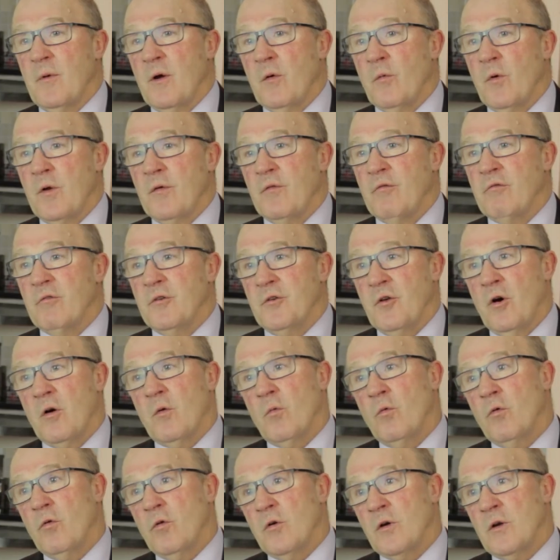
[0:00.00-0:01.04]
I went for a dog
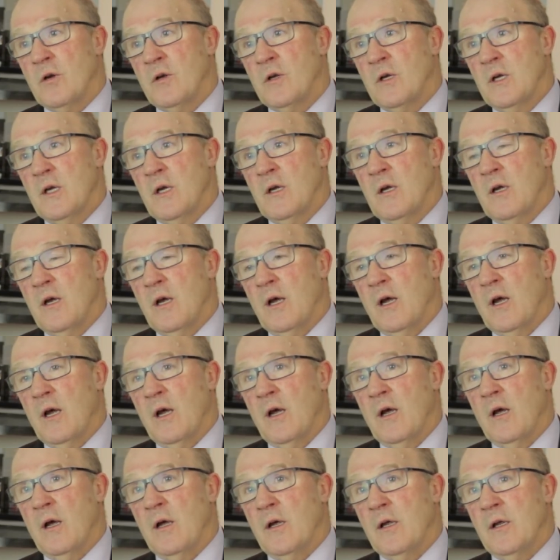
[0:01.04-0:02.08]
walk
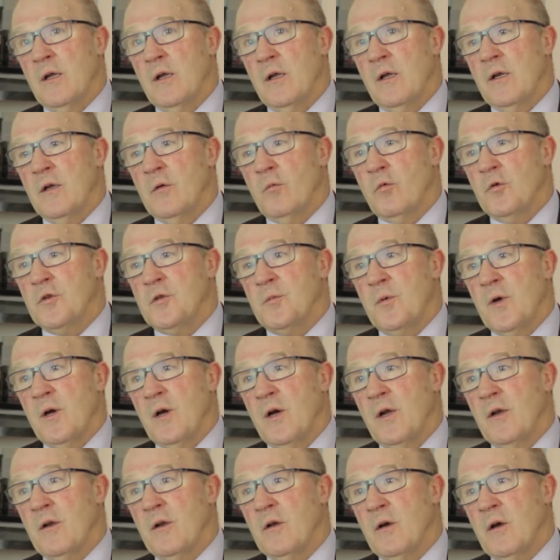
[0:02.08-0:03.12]
in the woods
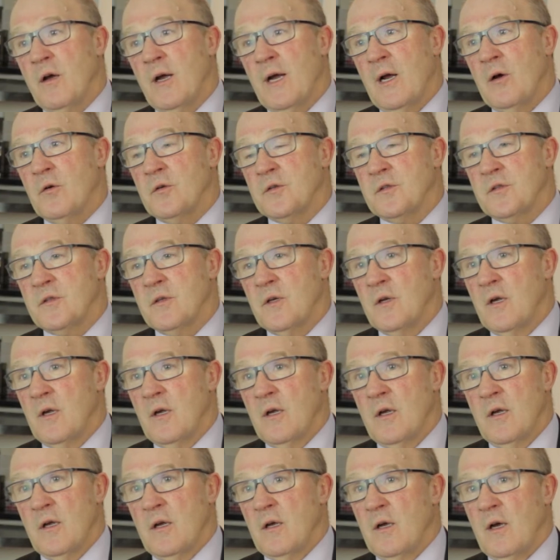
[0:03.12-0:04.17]
behind our house,
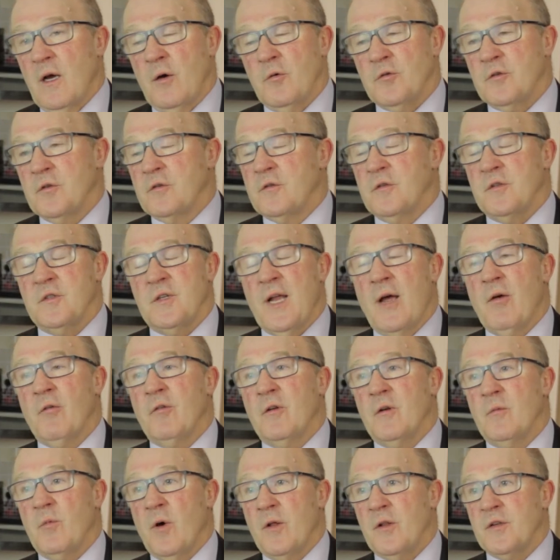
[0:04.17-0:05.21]
I was just
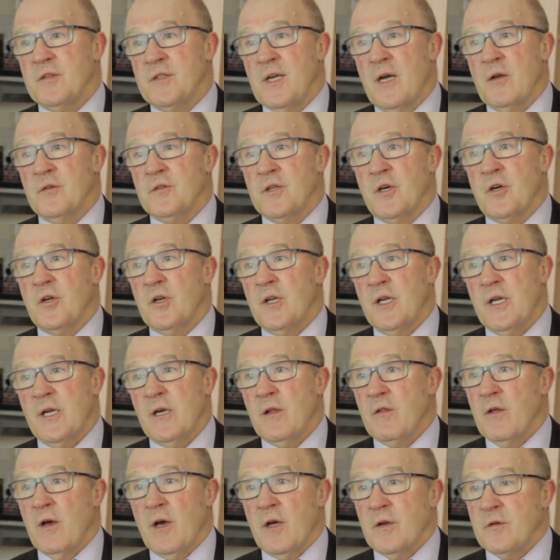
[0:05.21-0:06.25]
astounded by the sounds I could hear
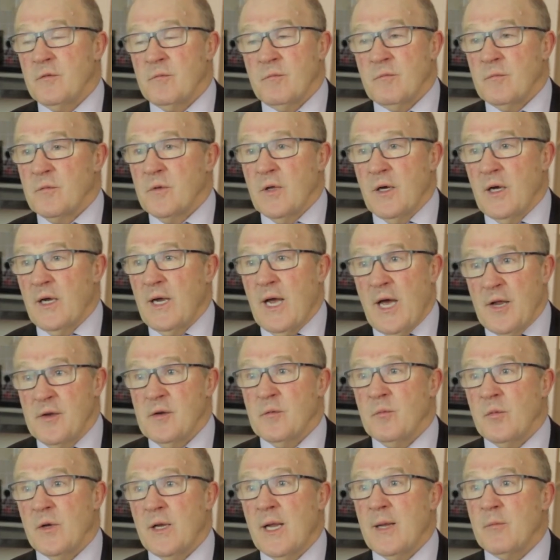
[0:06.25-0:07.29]
that I
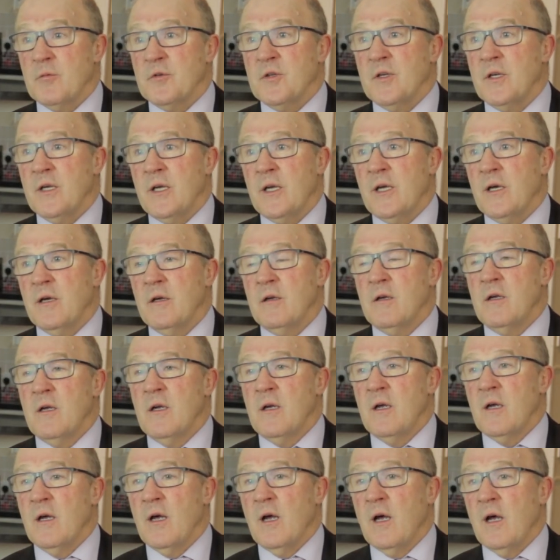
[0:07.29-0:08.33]
hadn't been able to hear
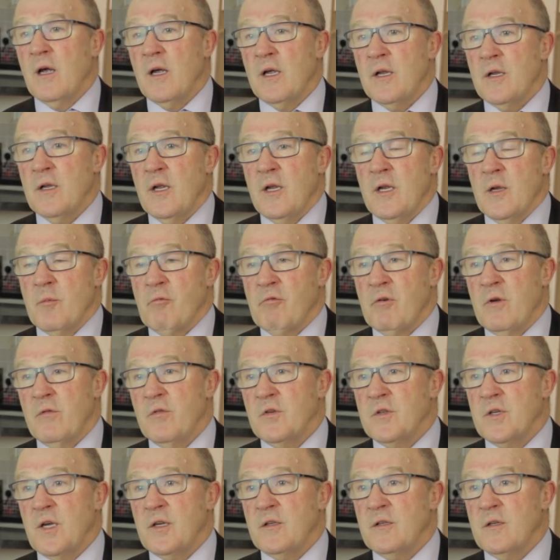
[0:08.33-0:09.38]
in the
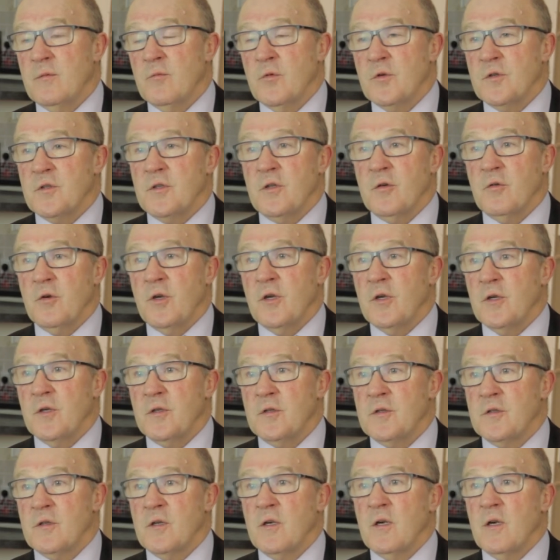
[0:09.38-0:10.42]
previous 18 months, 2
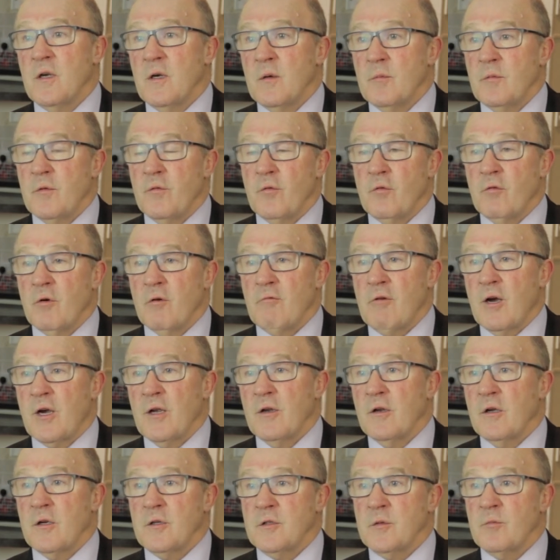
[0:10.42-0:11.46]
years before I
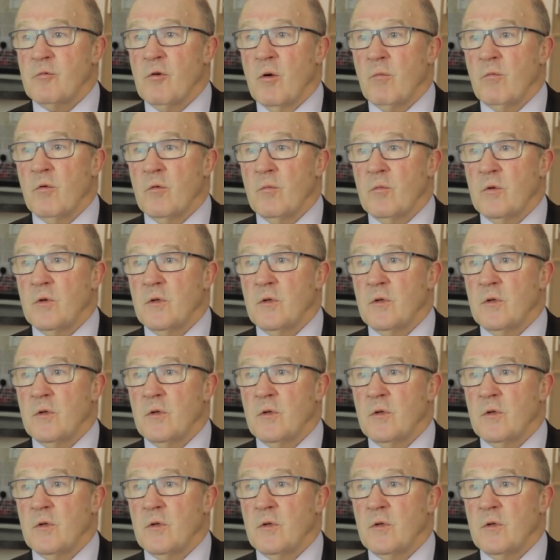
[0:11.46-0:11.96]
recognised the problem.